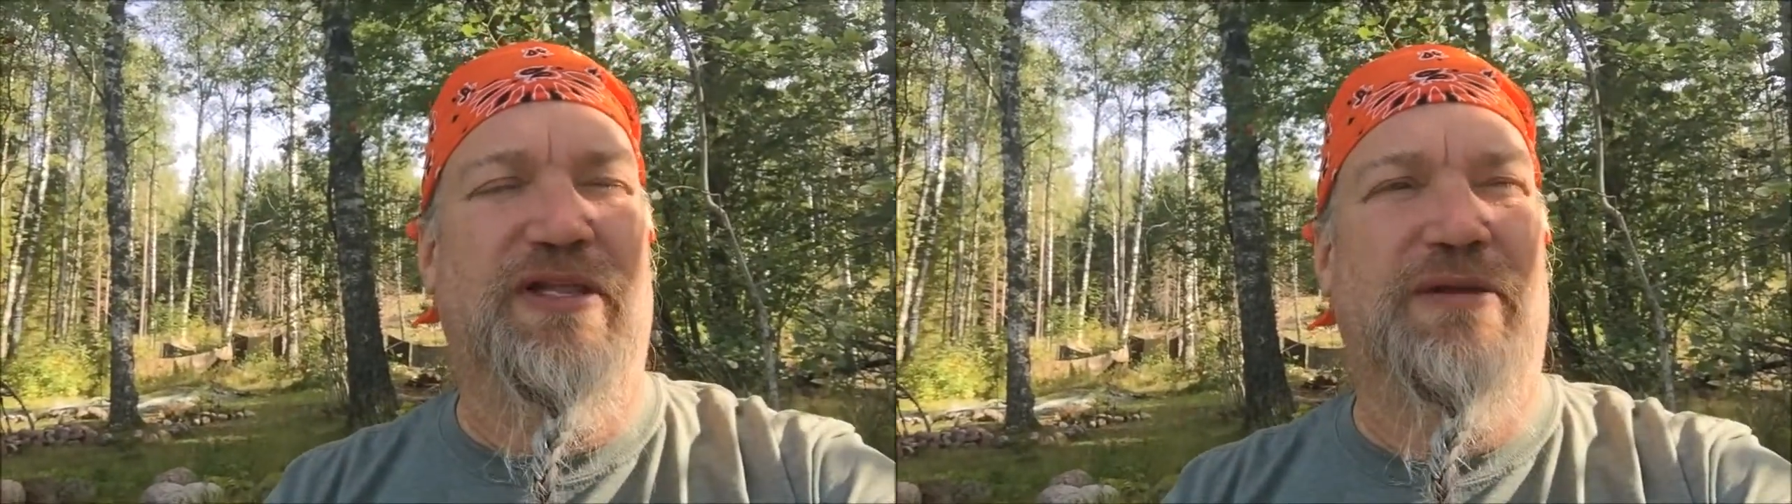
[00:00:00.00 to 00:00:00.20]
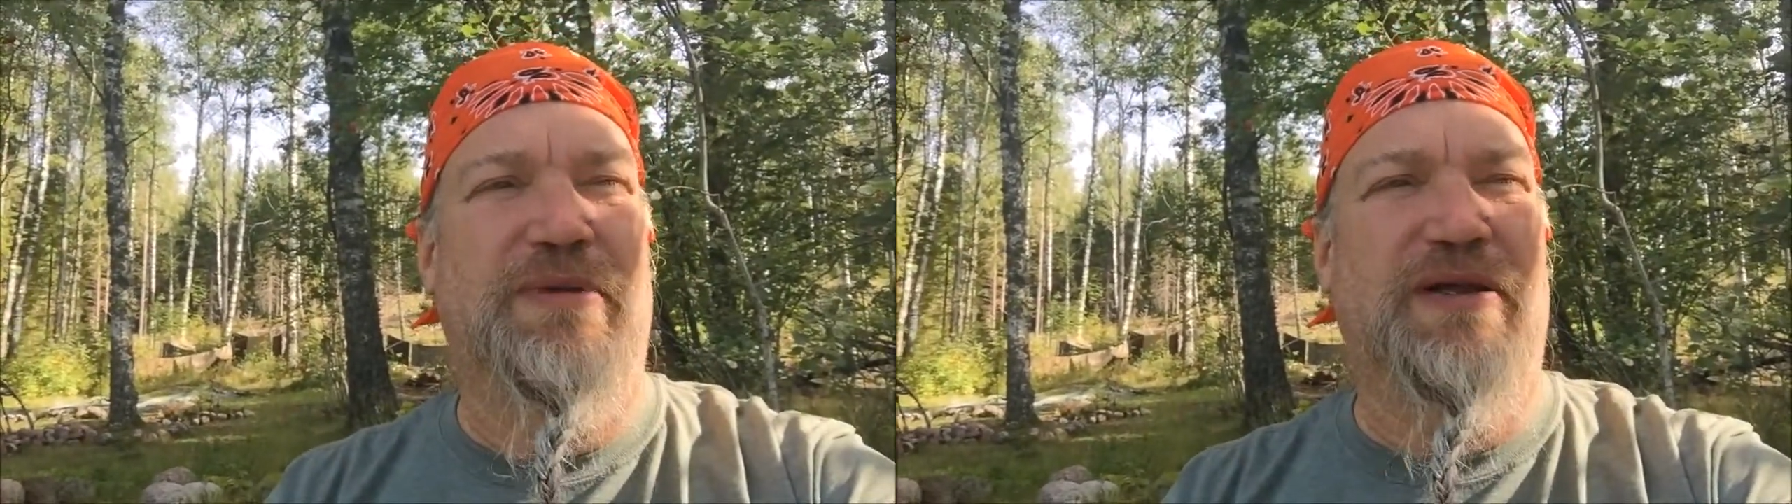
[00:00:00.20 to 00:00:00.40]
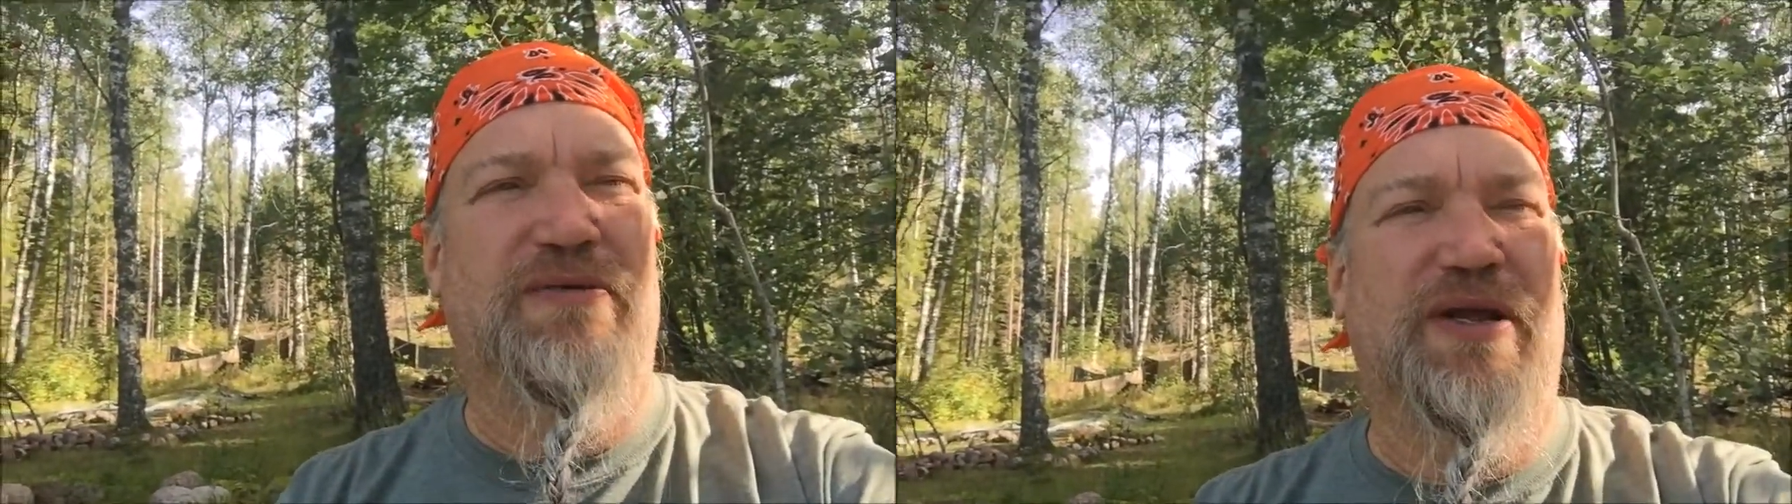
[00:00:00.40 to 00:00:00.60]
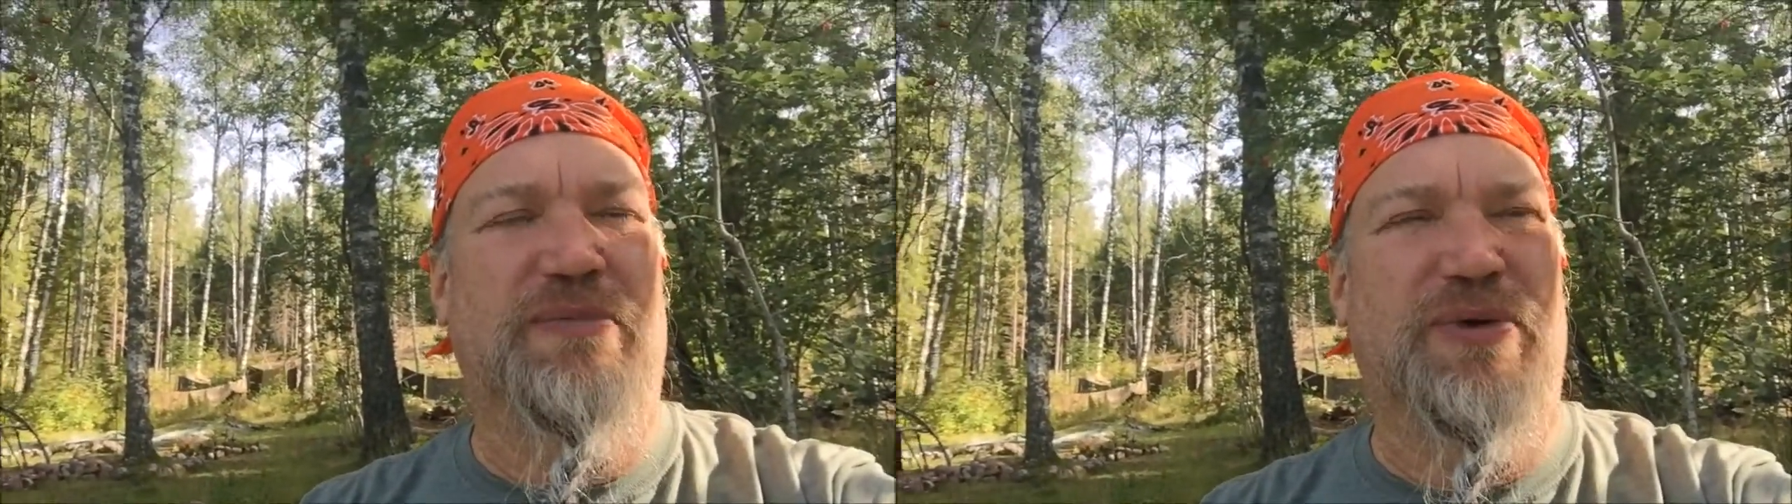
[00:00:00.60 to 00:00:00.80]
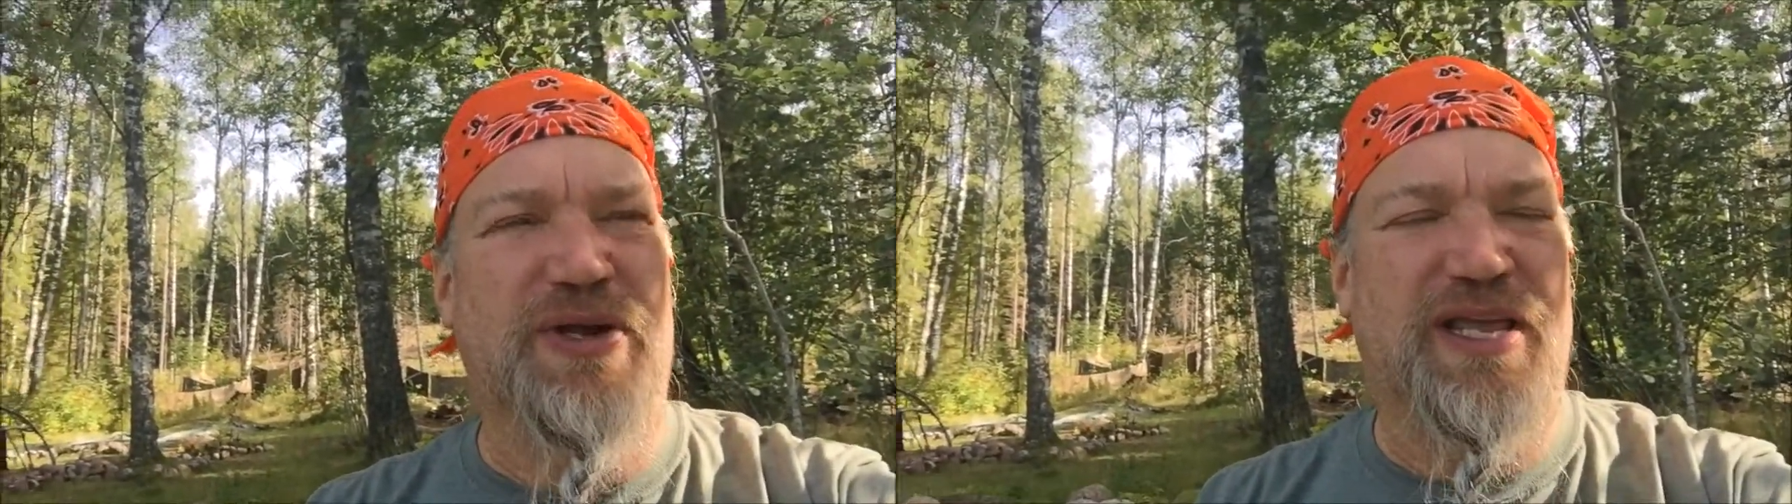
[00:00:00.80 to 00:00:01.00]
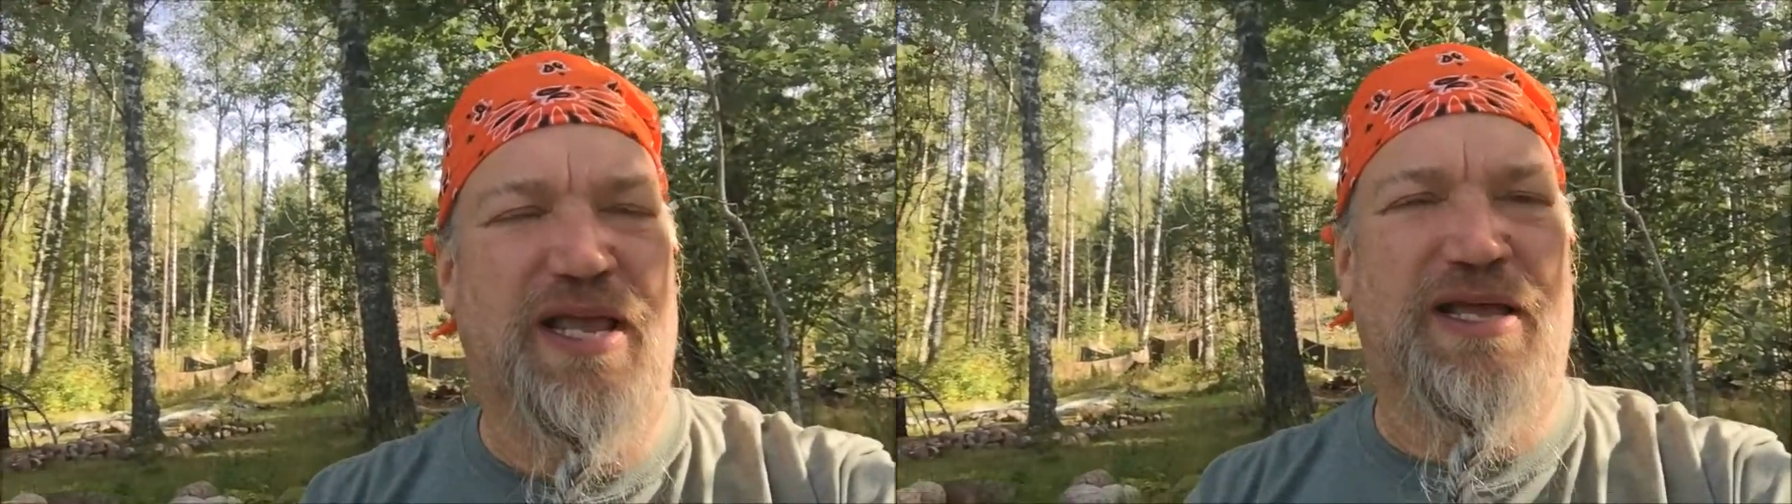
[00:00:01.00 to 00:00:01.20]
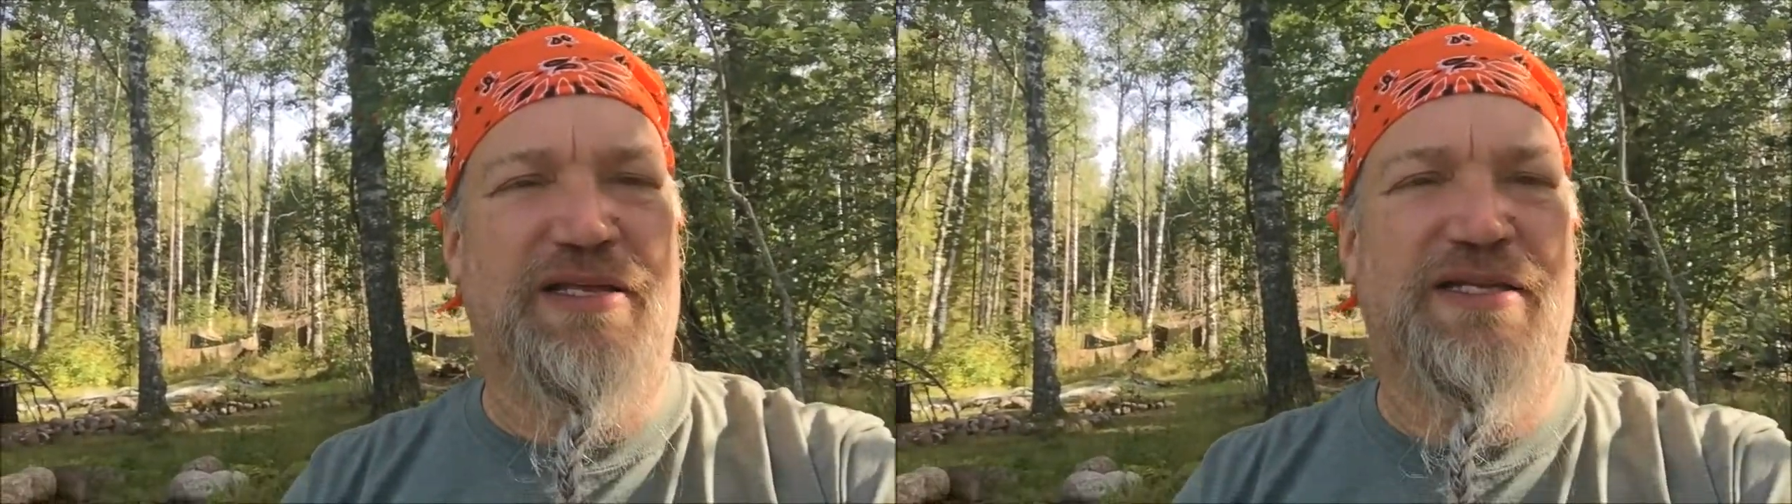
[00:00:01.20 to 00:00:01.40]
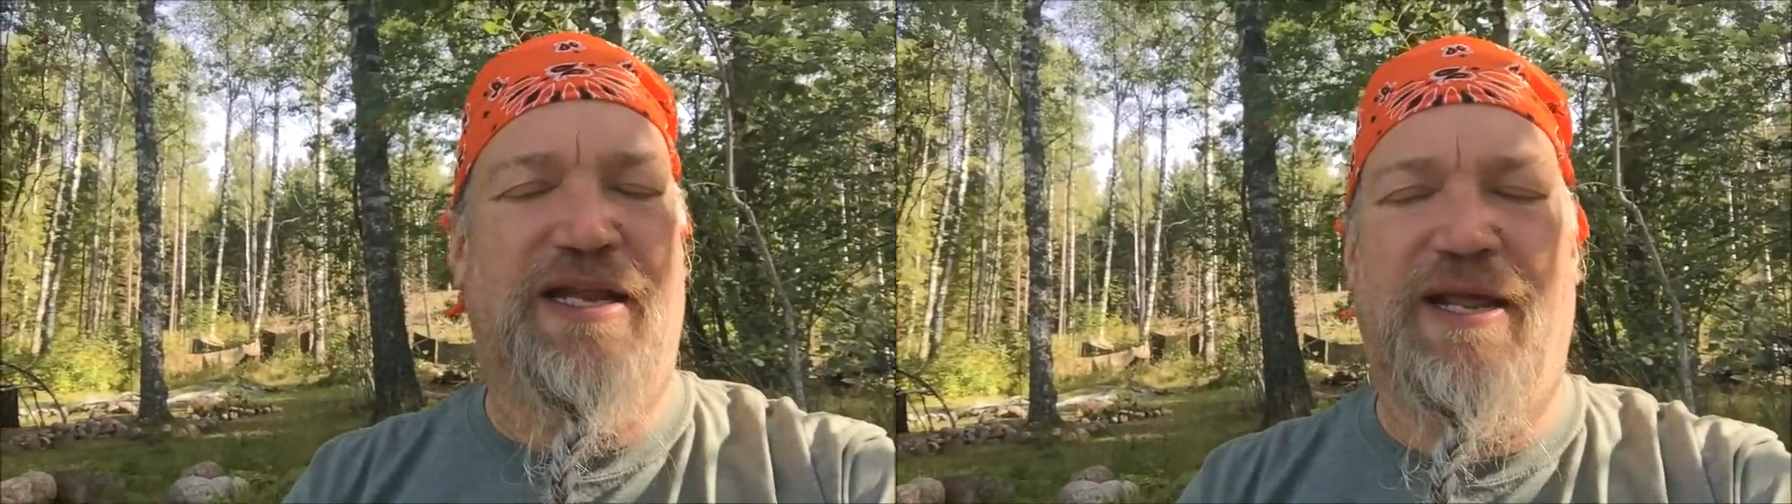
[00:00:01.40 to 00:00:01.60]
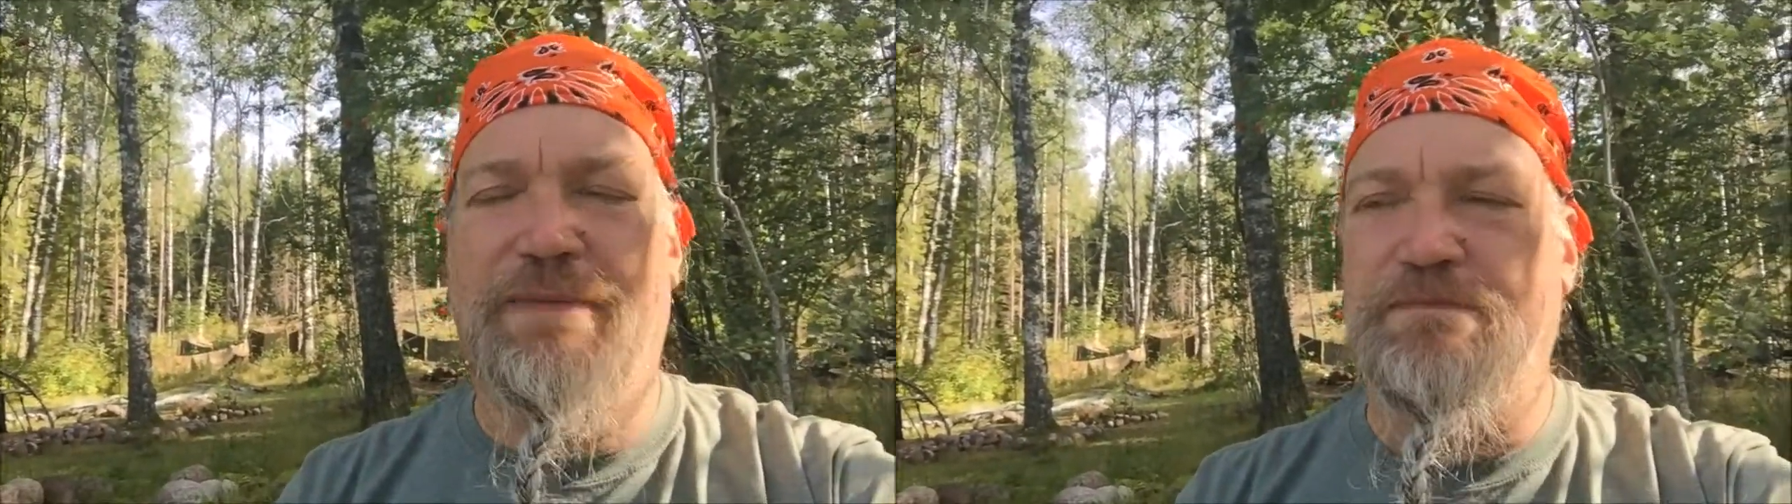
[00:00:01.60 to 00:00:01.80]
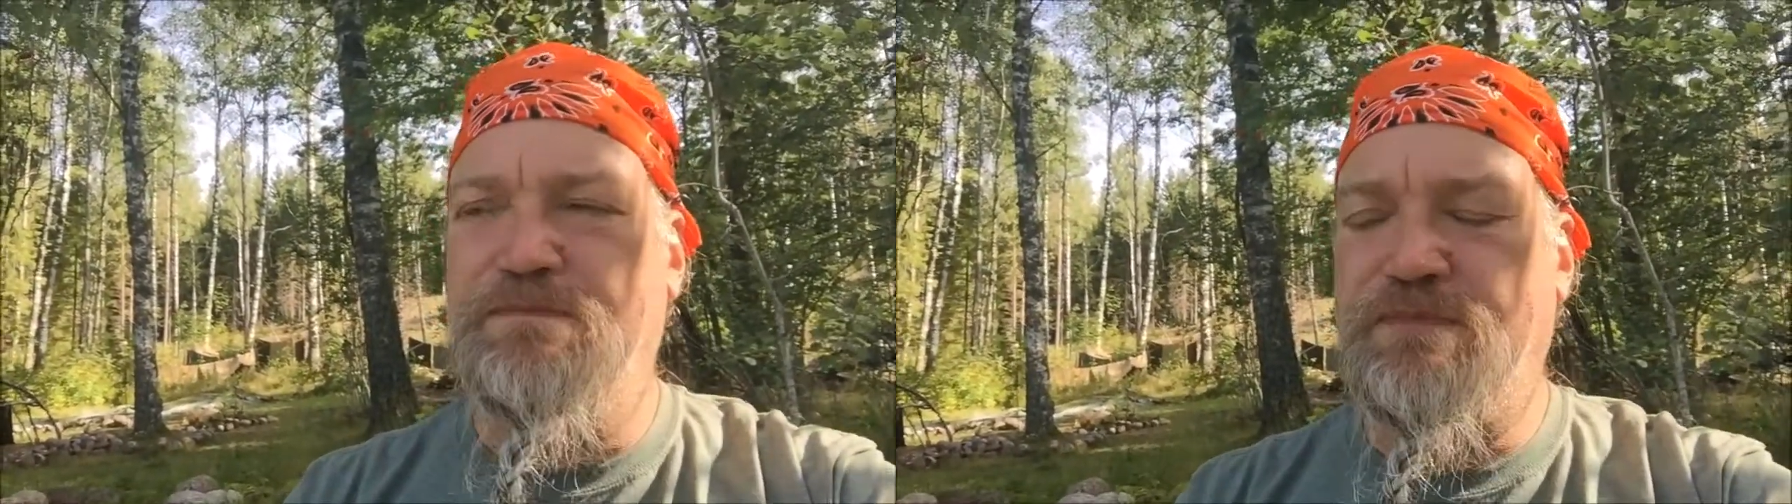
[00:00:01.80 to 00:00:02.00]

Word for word: little bit of what I'm working on today.